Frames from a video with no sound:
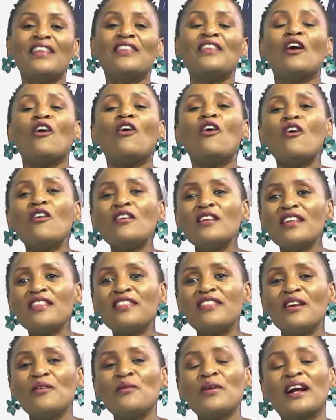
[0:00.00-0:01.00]
The only
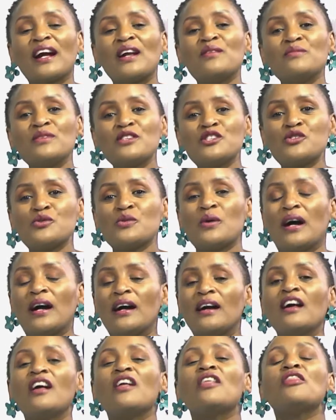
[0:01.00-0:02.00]
thing we can be sure,
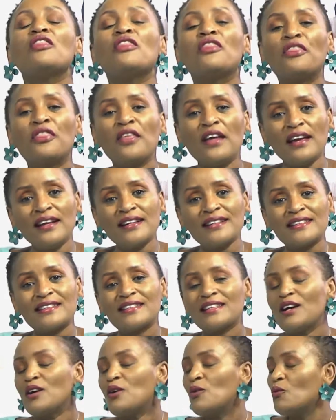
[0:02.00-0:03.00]

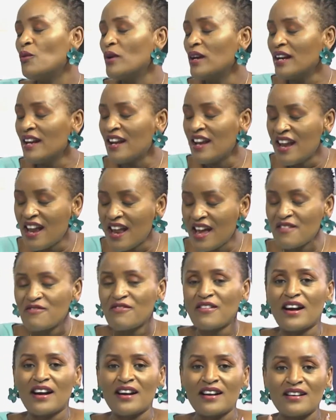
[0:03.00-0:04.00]
things will
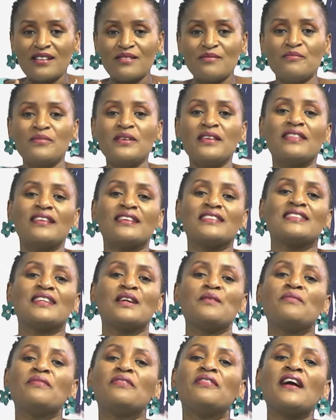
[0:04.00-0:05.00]
never be the
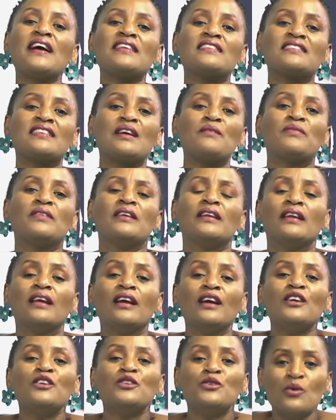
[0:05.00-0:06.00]
same. That's something
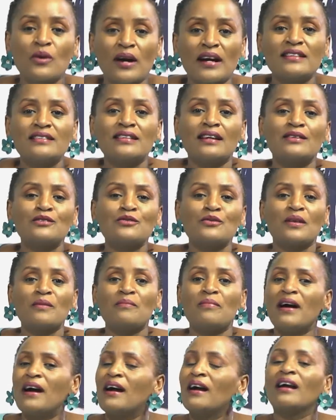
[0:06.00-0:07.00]
you can take to the
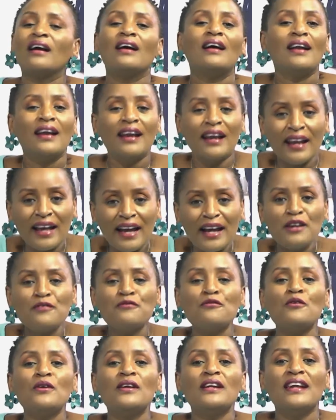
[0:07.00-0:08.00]
bank.
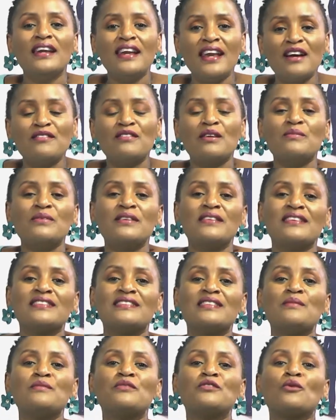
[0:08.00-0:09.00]
Life will never be the
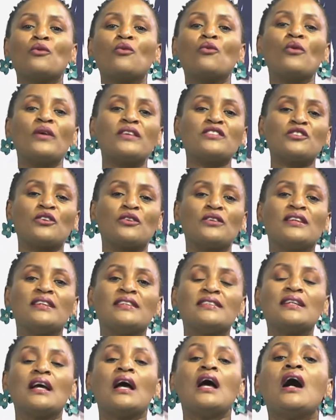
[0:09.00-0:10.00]
same. So question
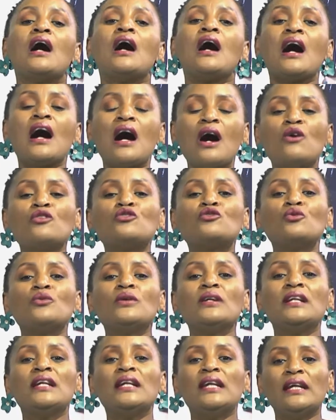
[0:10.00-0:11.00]
is, how do
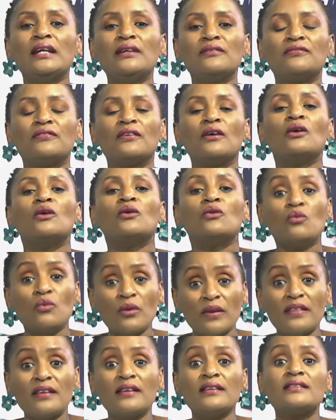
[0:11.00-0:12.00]
we live
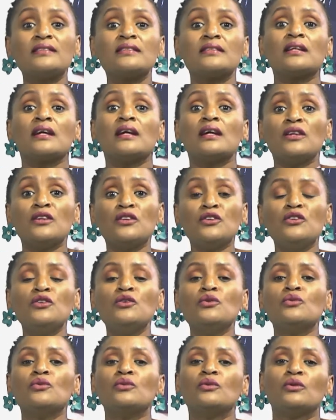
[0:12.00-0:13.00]
with this
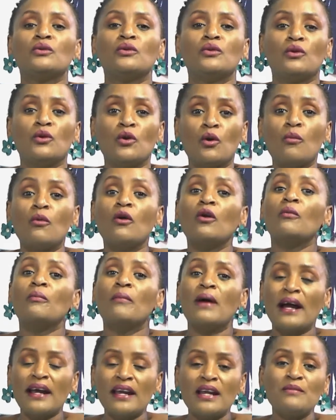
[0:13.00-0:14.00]
new normal?
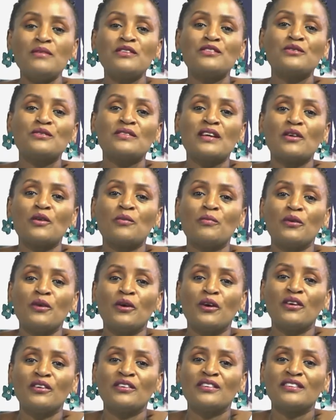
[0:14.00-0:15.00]
My name is Susan Opio.